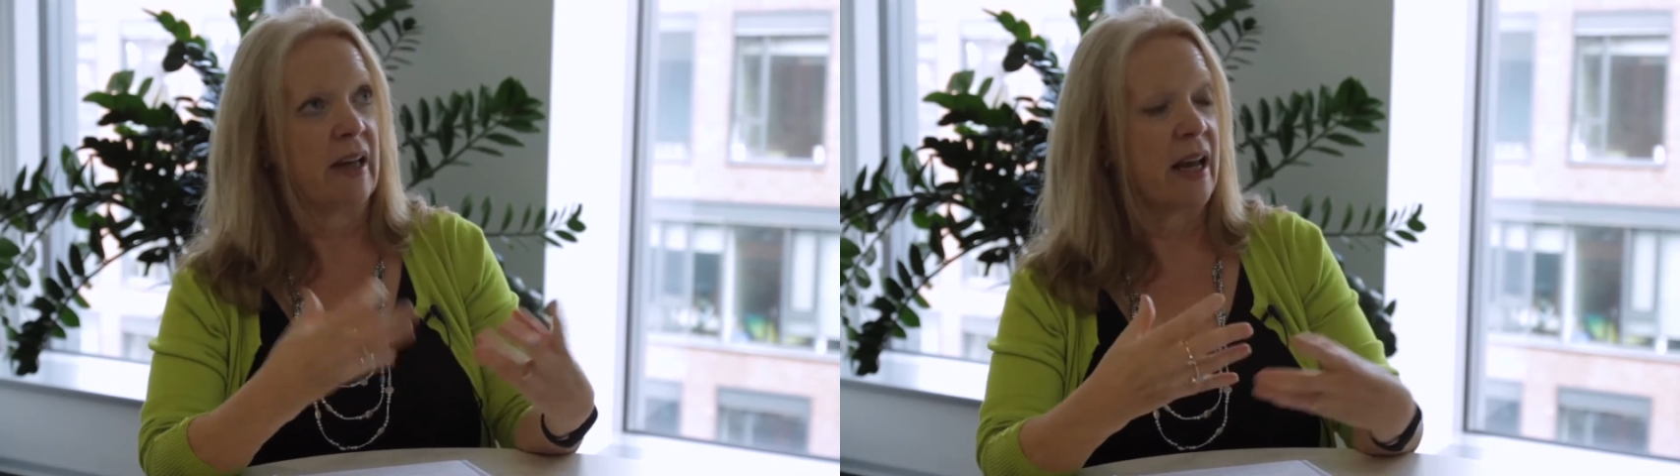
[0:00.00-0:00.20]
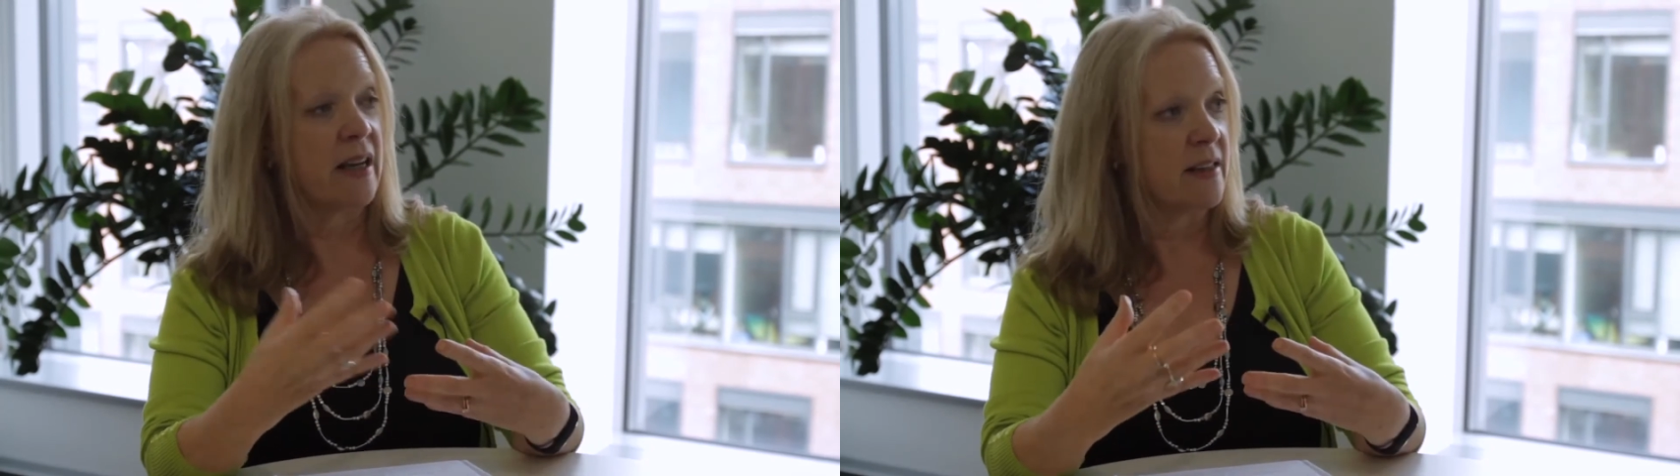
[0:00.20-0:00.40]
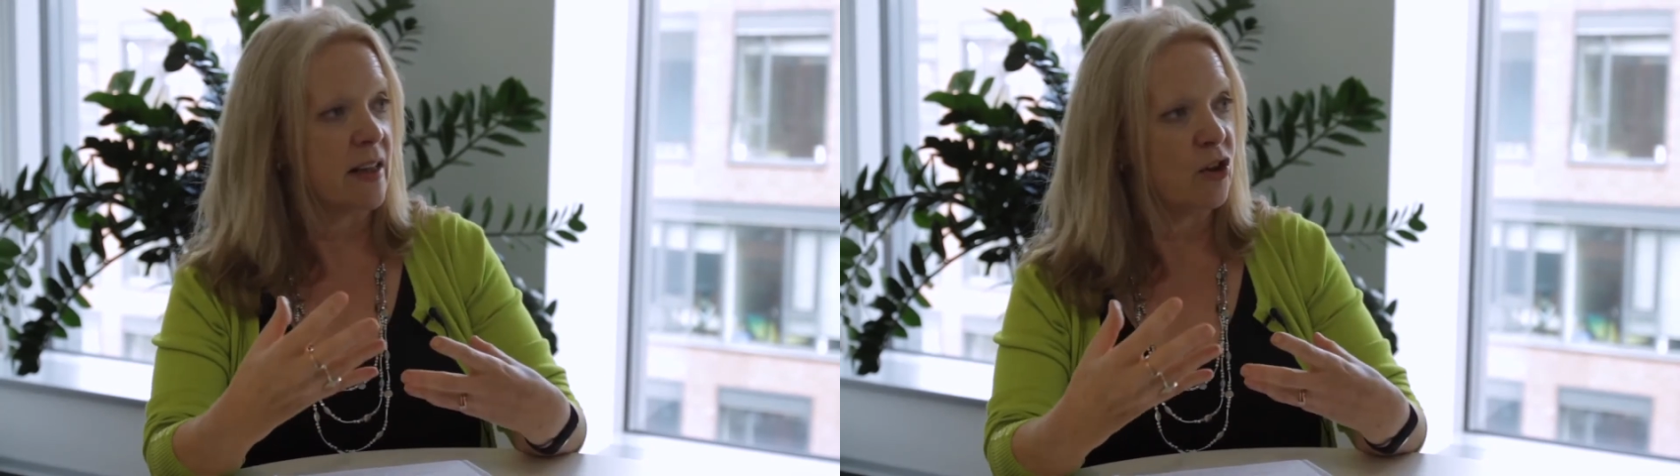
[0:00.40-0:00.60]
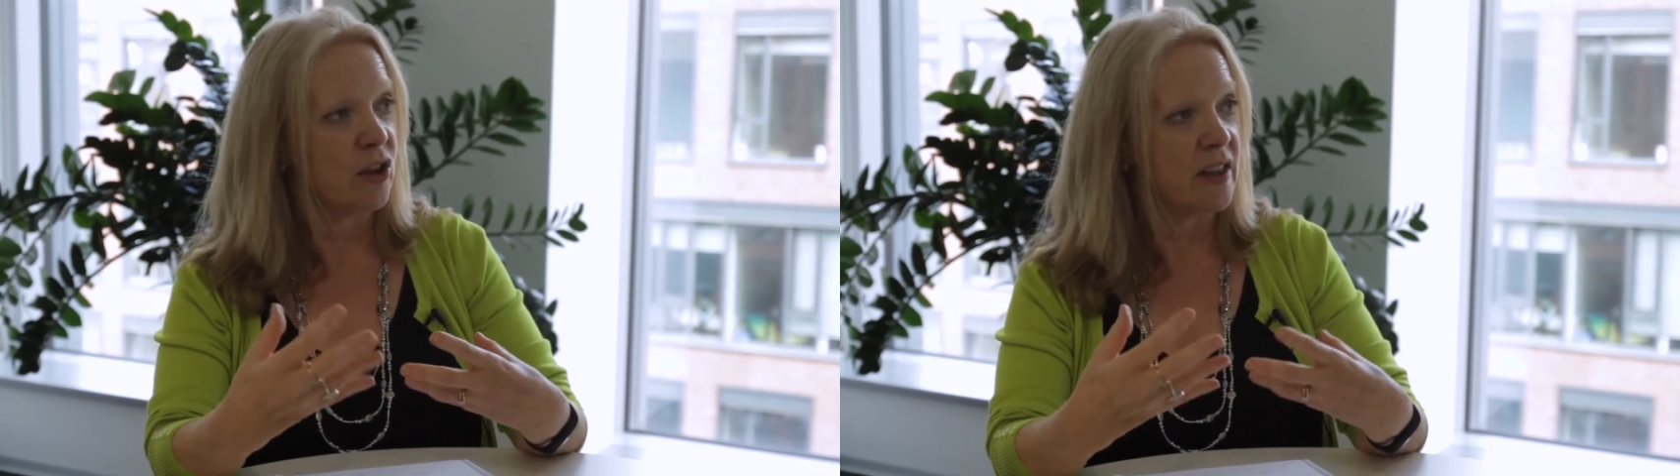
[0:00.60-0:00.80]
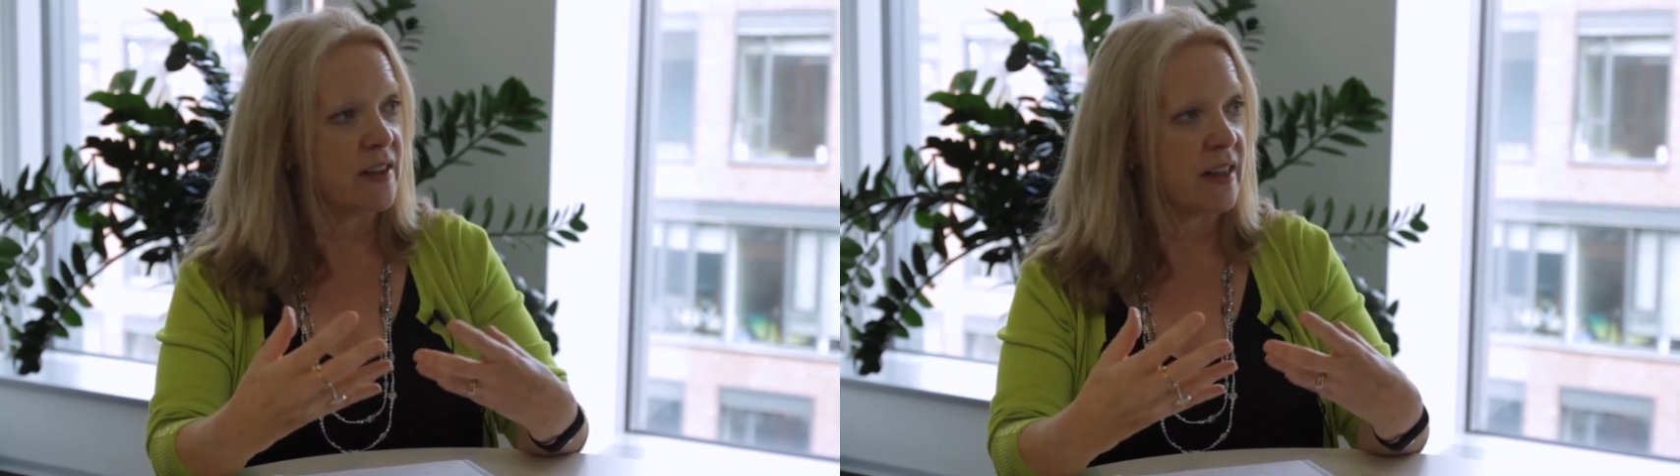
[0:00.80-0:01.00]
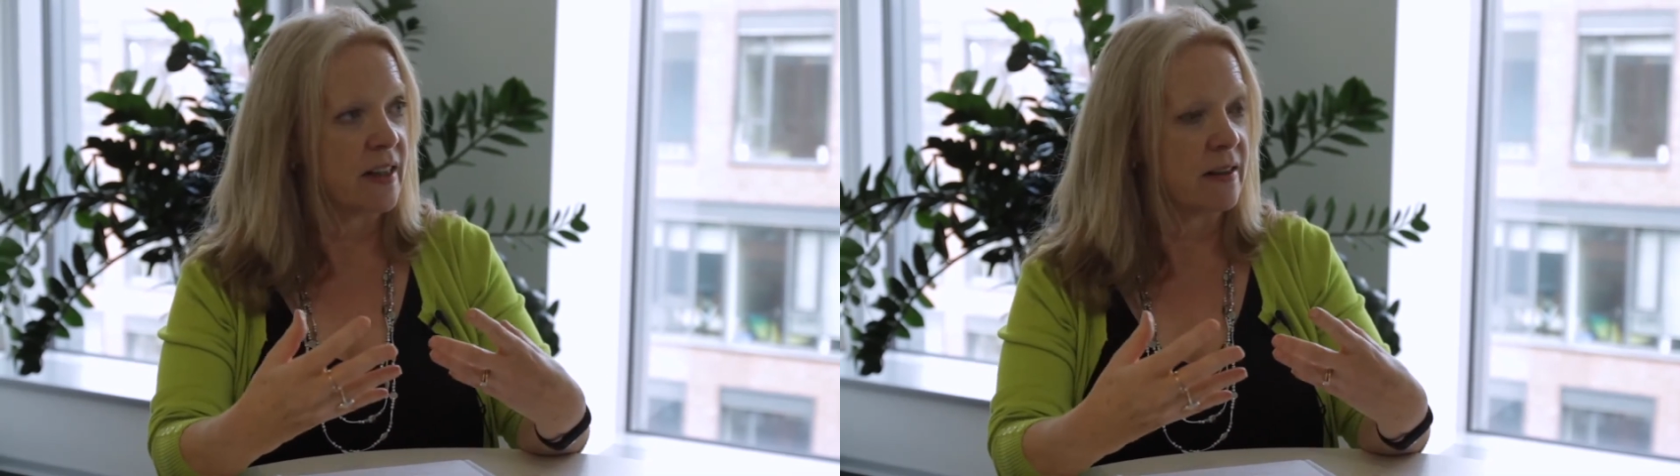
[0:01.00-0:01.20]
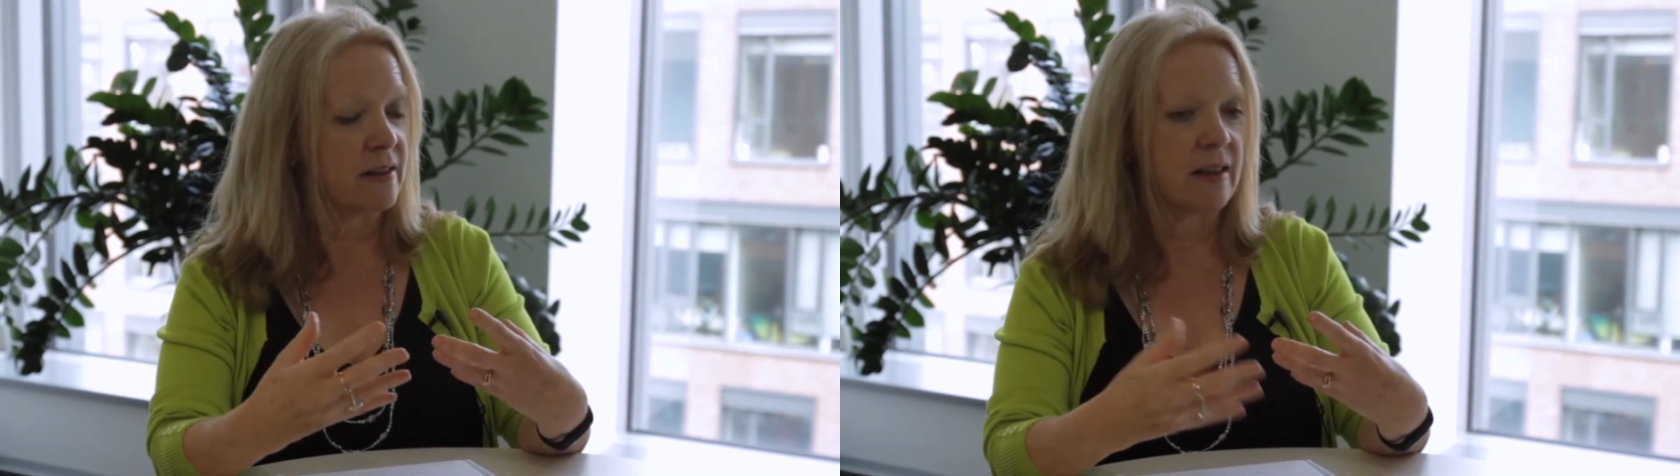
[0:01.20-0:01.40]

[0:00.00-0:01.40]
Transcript: asynchronous things